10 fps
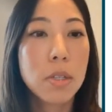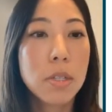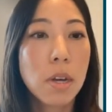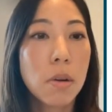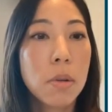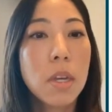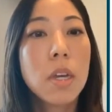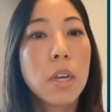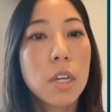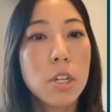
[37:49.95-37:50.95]
So
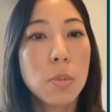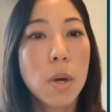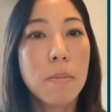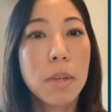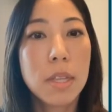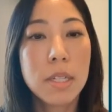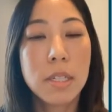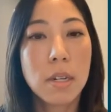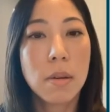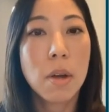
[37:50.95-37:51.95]
you just this
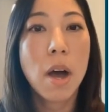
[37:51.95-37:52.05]
is an